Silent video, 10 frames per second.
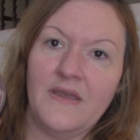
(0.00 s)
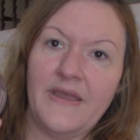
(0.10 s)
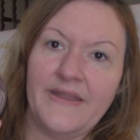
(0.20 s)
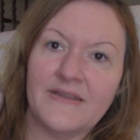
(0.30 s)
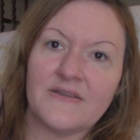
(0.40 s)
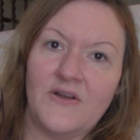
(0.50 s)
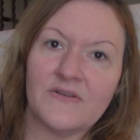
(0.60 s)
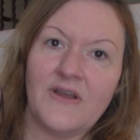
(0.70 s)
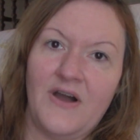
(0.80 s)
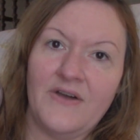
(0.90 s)
and it's
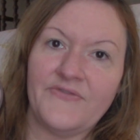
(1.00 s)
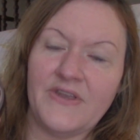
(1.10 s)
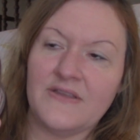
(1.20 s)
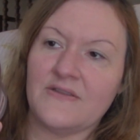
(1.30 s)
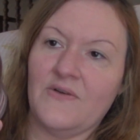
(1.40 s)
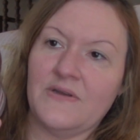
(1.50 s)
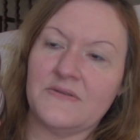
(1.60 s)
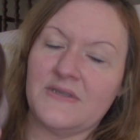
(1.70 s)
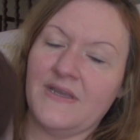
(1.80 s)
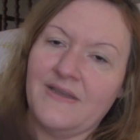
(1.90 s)
called Coffee, so I
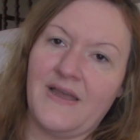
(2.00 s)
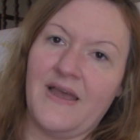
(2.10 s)
was like,